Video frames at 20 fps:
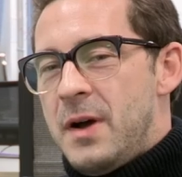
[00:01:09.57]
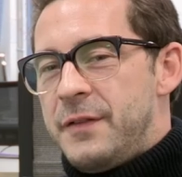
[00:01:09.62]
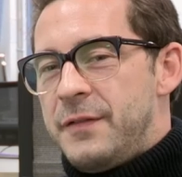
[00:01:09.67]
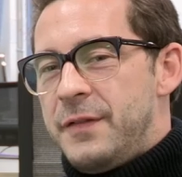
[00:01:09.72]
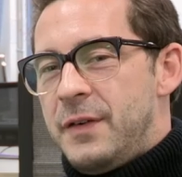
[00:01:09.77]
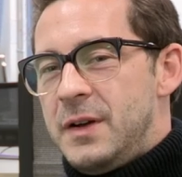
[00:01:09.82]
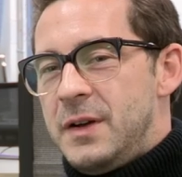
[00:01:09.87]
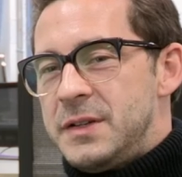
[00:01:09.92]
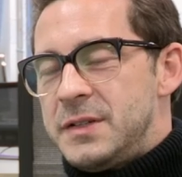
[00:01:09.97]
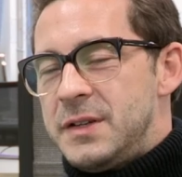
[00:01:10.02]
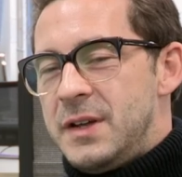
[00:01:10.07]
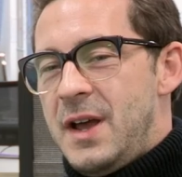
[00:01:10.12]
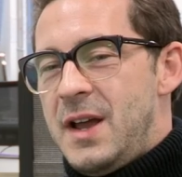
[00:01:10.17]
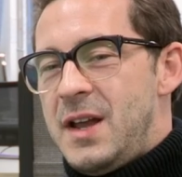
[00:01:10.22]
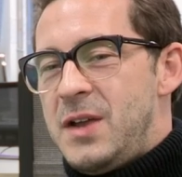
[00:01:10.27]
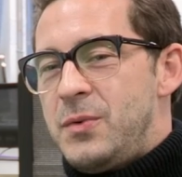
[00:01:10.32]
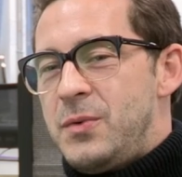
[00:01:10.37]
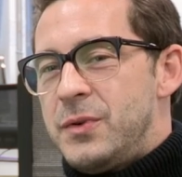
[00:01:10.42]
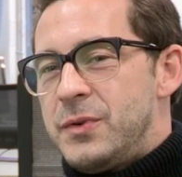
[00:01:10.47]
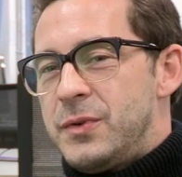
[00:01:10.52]
My advice to
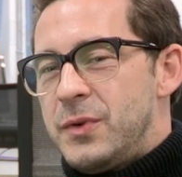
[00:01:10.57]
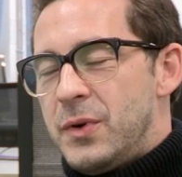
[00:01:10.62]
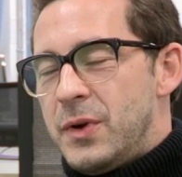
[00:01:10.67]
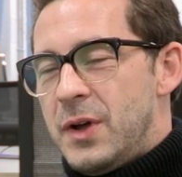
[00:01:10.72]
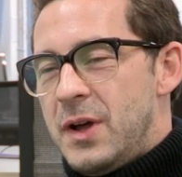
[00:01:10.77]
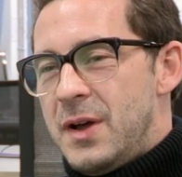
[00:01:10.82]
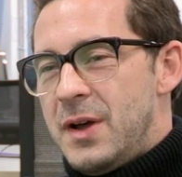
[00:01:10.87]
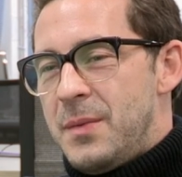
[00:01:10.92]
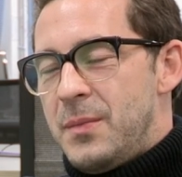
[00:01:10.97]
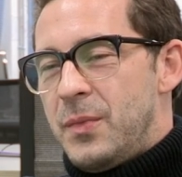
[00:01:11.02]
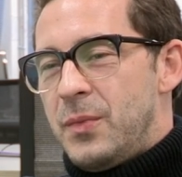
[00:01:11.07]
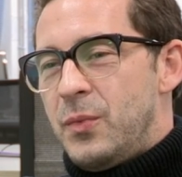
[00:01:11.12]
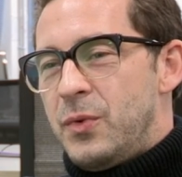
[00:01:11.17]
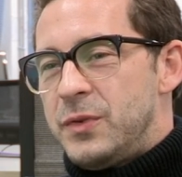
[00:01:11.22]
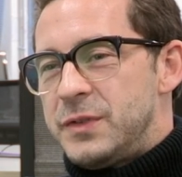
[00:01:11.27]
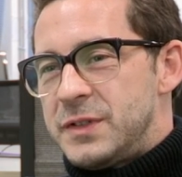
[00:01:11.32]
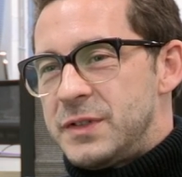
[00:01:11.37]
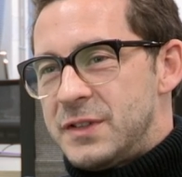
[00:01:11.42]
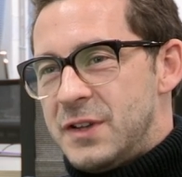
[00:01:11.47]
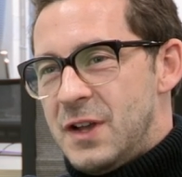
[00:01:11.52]
anyone um,
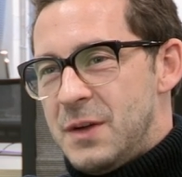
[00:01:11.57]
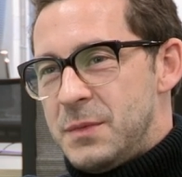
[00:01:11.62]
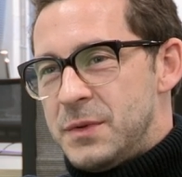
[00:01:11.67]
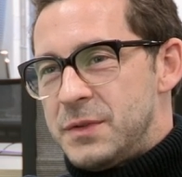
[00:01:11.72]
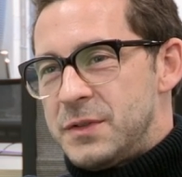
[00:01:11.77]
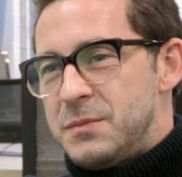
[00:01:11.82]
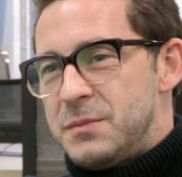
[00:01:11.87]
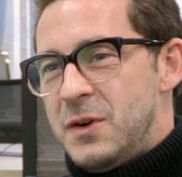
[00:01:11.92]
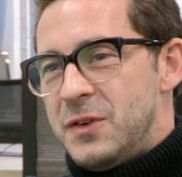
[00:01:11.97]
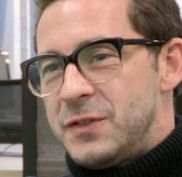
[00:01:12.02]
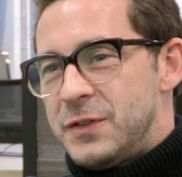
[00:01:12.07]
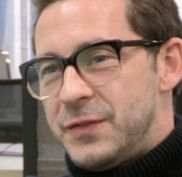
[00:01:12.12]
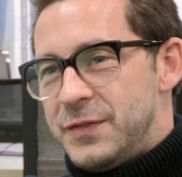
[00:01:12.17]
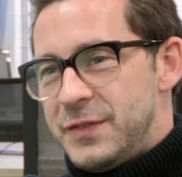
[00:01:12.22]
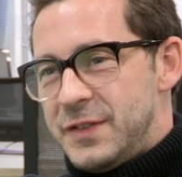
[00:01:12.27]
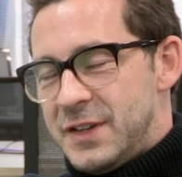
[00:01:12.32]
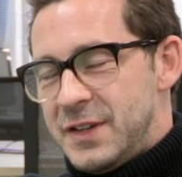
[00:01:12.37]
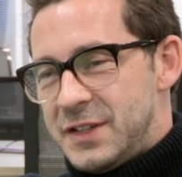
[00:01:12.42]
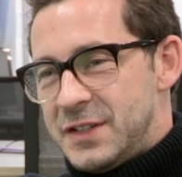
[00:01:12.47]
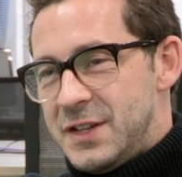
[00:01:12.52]
wanting to come onto
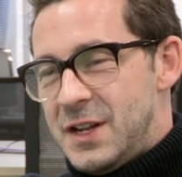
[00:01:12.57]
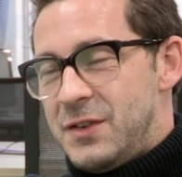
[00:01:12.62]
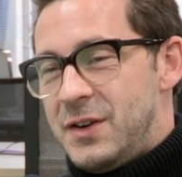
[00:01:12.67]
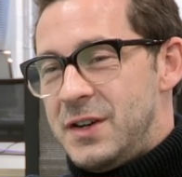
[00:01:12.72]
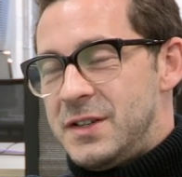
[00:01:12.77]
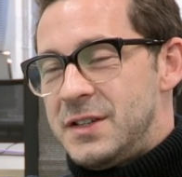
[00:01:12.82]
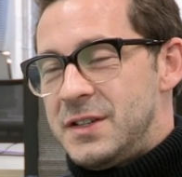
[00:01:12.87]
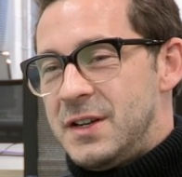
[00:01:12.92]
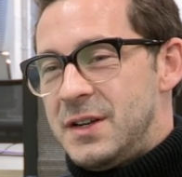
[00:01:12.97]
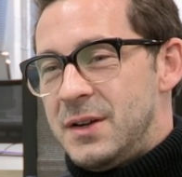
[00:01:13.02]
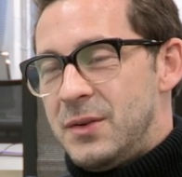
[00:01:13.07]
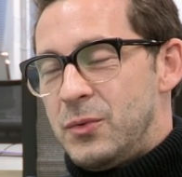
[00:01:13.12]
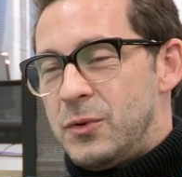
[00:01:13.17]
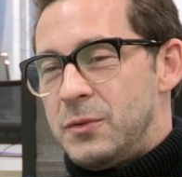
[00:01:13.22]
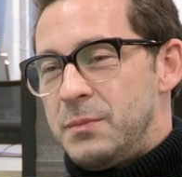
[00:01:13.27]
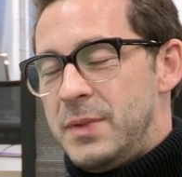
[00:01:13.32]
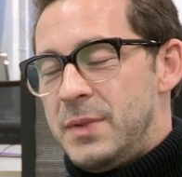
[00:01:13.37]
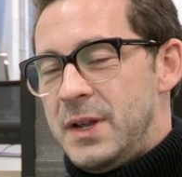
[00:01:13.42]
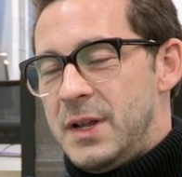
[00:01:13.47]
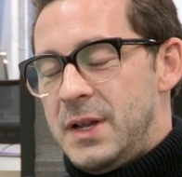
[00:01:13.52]
Microsoft Accelerator
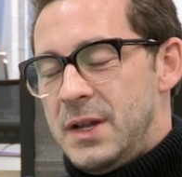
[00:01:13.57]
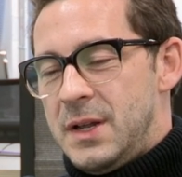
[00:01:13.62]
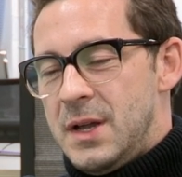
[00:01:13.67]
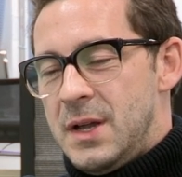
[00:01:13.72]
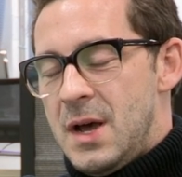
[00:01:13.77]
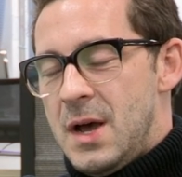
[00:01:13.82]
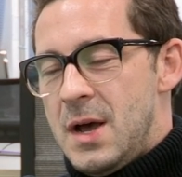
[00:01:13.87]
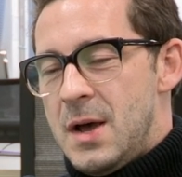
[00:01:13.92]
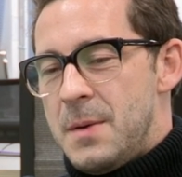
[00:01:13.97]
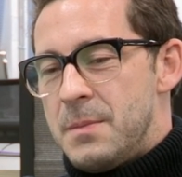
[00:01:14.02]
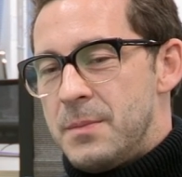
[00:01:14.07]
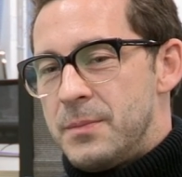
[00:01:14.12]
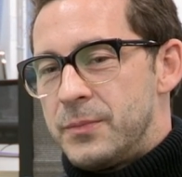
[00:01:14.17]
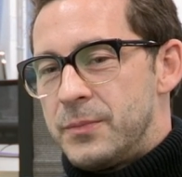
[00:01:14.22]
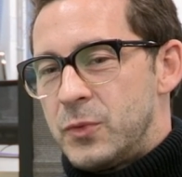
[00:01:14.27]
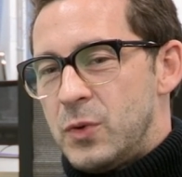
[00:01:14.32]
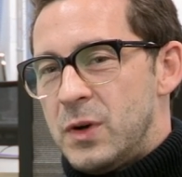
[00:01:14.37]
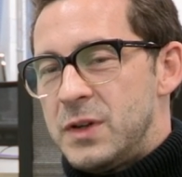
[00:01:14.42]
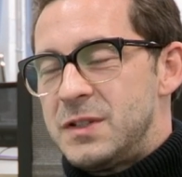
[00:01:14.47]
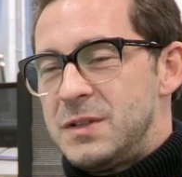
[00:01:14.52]
would be um,
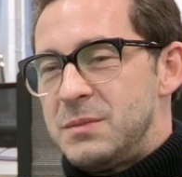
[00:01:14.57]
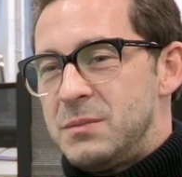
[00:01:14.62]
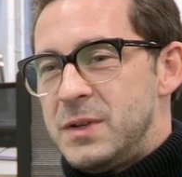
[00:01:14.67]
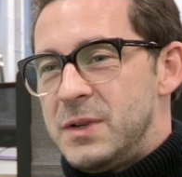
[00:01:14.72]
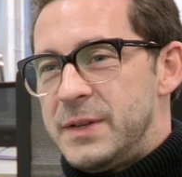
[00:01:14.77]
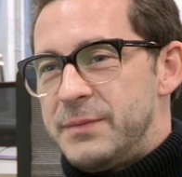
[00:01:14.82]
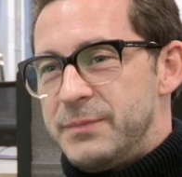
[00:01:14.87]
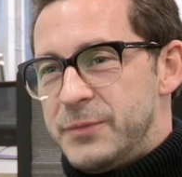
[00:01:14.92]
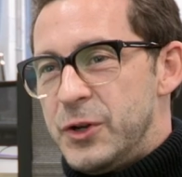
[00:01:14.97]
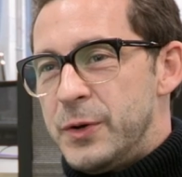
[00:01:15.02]
quite simply